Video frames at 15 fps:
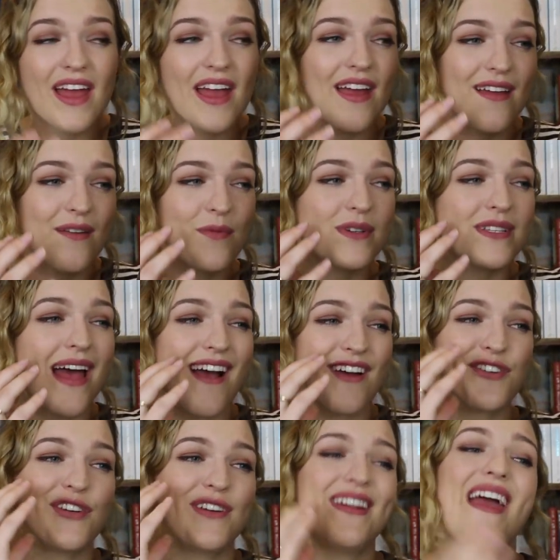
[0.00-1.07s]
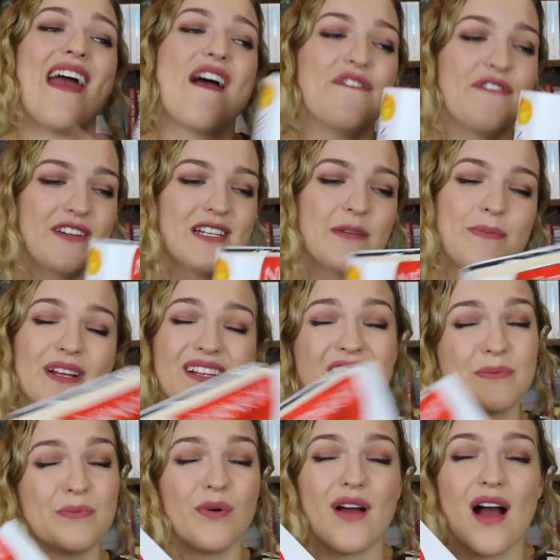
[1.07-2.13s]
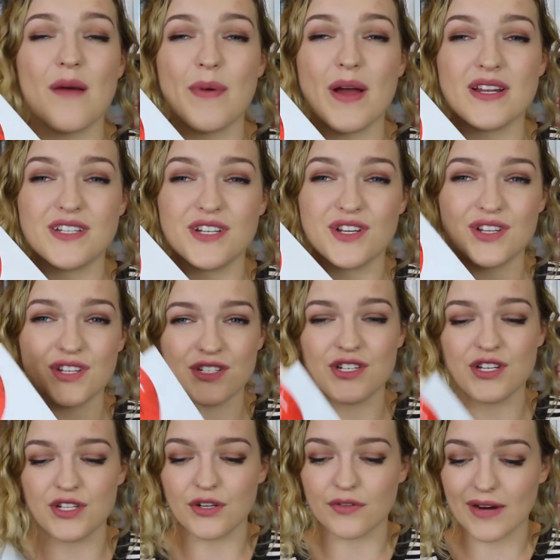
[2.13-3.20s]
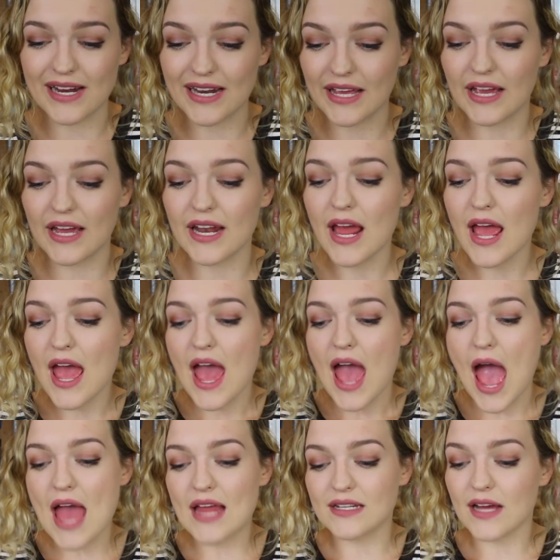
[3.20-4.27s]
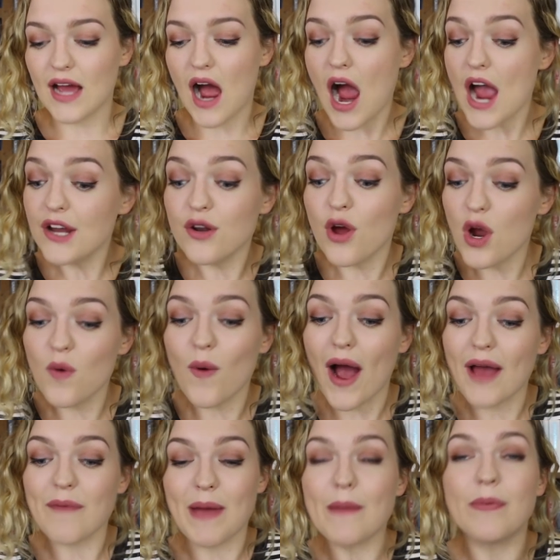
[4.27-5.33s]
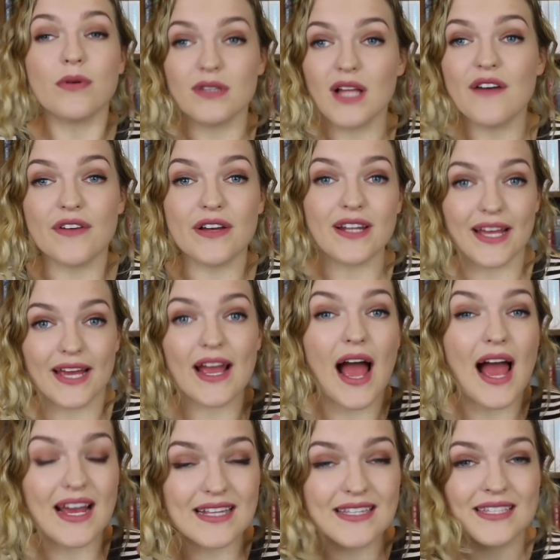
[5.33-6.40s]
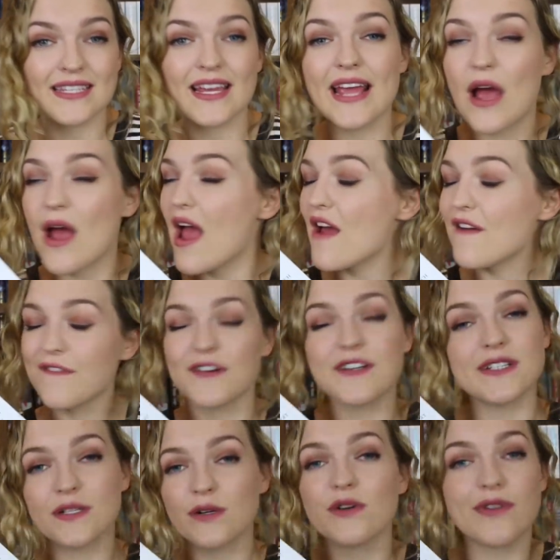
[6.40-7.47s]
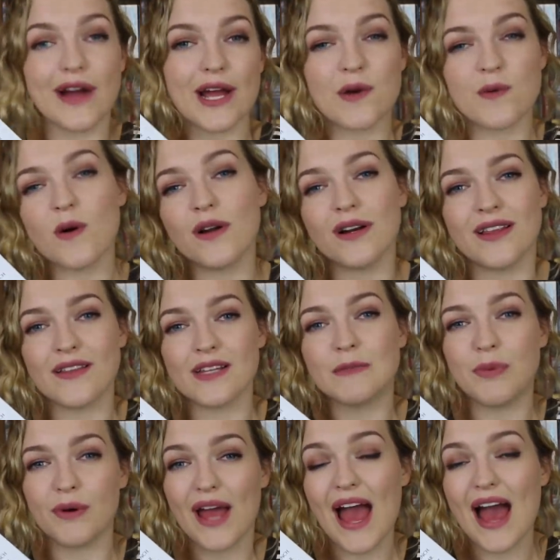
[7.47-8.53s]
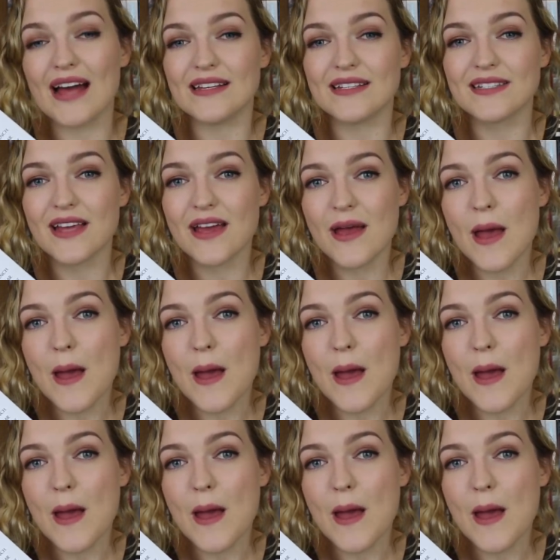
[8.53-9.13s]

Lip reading: It was actually an effort to pick this book up and to continue reading it. And I know why people love it. Like, I can see every single great quality that this book has.